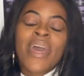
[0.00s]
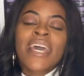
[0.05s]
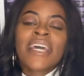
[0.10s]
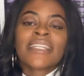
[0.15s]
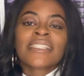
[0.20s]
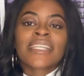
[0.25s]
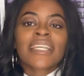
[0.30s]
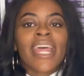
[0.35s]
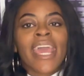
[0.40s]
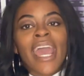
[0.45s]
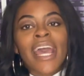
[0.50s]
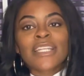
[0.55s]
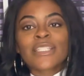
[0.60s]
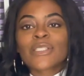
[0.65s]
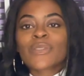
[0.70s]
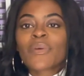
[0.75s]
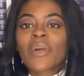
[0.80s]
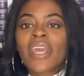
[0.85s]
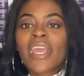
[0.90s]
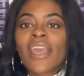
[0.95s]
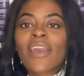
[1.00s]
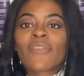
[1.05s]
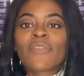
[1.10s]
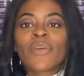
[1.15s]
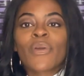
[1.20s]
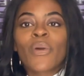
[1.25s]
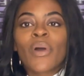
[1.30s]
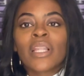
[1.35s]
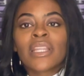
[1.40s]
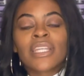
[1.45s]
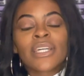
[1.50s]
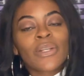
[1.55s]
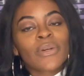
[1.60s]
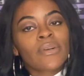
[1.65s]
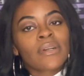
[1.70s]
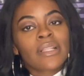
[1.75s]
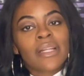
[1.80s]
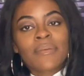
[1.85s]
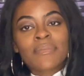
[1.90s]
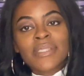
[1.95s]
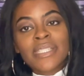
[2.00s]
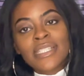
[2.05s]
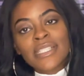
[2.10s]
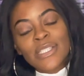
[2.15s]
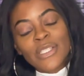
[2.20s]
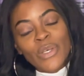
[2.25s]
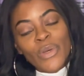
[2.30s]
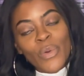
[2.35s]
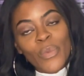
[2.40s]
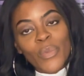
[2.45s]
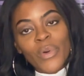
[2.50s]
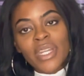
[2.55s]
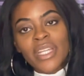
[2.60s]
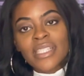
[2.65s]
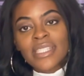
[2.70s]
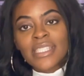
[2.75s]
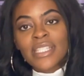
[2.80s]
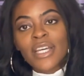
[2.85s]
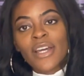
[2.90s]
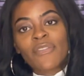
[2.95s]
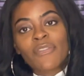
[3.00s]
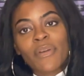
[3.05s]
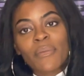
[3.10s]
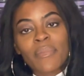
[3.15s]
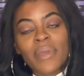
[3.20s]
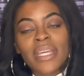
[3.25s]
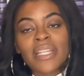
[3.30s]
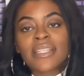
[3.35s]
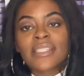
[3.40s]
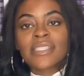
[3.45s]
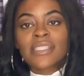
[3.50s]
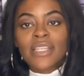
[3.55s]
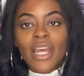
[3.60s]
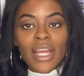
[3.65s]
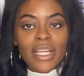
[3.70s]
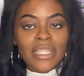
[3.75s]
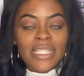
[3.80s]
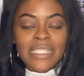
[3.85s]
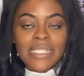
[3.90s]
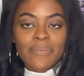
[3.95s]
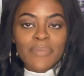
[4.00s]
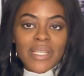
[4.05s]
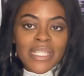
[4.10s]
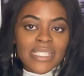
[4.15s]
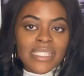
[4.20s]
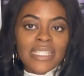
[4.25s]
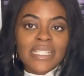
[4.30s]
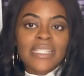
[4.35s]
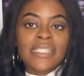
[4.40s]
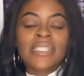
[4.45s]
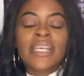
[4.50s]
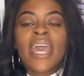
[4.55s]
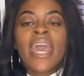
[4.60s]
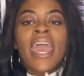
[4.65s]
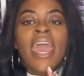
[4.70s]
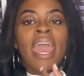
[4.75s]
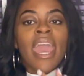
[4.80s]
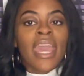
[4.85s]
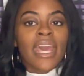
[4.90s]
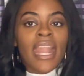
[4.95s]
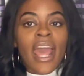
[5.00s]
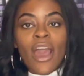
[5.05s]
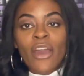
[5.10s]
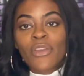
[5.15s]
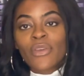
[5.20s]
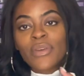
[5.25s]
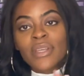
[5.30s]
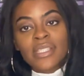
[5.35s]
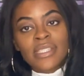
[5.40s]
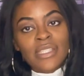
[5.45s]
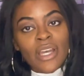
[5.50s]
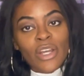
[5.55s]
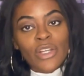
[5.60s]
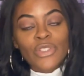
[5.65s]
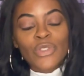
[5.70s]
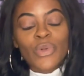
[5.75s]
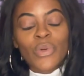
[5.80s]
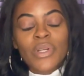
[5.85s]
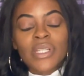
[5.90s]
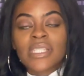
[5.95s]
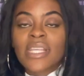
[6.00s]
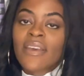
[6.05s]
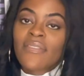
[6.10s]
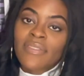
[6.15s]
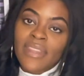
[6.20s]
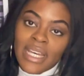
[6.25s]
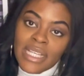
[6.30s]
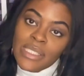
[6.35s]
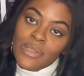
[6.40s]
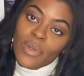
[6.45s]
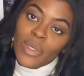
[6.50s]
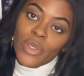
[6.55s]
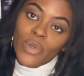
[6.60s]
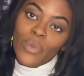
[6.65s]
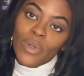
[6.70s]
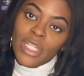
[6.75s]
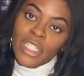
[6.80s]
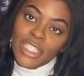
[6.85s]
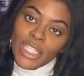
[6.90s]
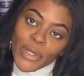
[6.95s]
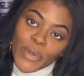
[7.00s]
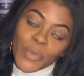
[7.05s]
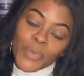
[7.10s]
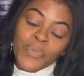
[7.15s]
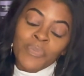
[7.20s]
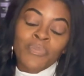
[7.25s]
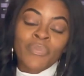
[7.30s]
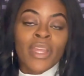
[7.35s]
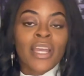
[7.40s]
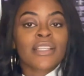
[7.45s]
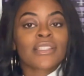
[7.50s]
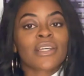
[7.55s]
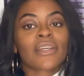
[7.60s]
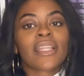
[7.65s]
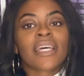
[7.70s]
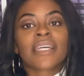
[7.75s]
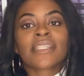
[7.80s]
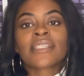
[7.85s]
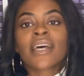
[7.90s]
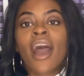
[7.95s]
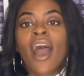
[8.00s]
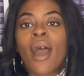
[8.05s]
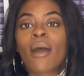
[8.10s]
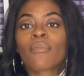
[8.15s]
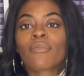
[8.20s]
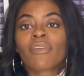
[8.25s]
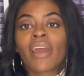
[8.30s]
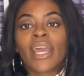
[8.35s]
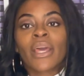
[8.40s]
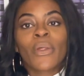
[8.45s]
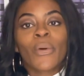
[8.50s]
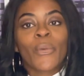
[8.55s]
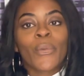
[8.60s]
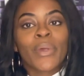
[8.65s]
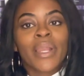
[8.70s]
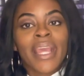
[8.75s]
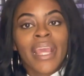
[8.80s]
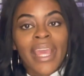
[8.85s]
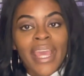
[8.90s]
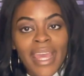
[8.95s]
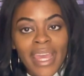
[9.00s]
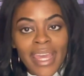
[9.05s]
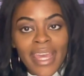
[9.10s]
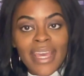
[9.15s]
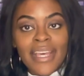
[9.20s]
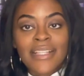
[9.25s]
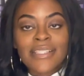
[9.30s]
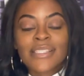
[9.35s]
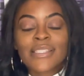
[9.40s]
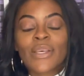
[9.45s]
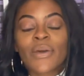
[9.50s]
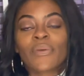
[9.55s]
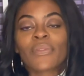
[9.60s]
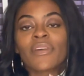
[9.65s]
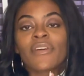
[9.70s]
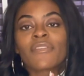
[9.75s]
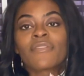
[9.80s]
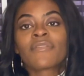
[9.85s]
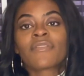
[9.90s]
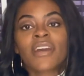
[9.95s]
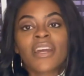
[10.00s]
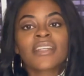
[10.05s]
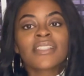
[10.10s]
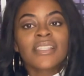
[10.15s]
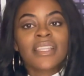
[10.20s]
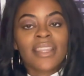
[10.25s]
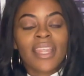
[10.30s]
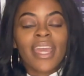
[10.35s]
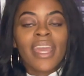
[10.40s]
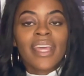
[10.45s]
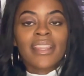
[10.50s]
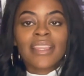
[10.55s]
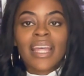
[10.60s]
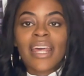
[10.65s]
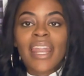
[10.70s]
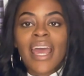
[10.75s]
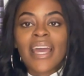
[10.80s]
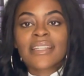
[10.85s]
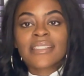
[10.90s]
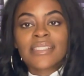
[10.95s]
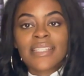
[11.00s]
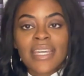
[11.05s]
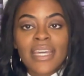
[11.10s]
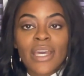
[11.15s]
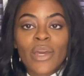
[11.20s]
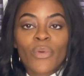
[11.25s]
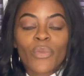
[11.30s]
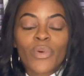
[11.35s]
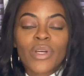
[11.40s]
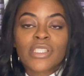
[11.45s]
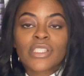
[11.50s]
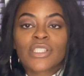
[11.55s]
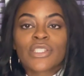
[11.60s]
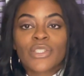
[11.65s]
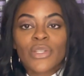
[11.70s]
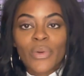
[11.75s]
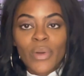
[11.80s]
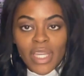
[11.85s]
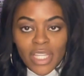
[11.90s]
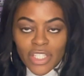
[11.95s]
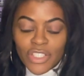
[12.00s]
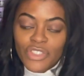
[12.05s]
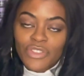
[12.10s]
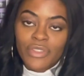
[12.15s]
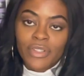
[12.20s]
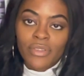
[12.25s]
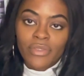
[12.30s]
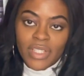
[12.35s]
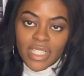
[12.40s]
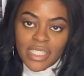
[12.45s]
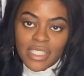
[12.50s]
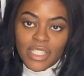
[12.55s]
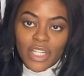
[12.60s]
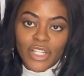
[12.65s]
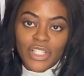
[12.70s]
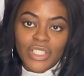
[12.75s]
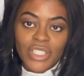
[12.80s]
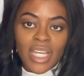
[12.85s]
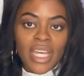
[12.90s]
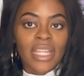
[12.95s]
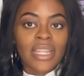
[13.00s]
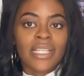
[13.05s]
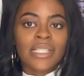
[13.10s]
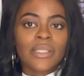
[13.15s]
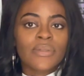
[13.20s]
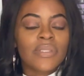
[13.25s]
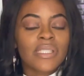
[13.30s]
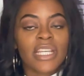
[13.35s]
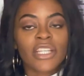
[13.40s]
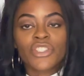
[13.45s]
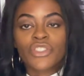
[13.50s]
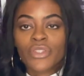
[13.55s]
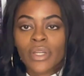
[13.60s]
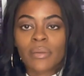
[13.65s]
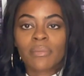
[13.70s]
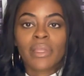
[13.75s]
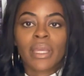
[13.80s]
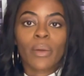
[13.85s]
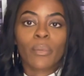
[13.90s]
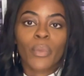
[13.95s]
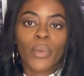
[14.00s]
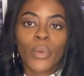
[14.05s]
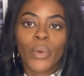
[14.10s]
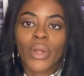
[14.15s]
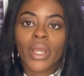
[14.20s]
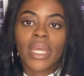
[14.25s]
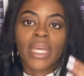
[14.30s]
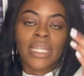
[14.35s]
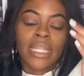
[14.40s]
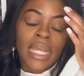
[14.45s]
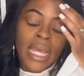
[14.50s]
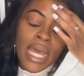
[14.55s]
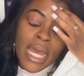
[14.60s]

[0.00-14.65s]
Today, I just want to give you a little glimpse into what it took for me to start this business and how you can start yours if that's what you want to do. So let's hop right on in. So the first thing that I did was to do industry research, and this was extremely important.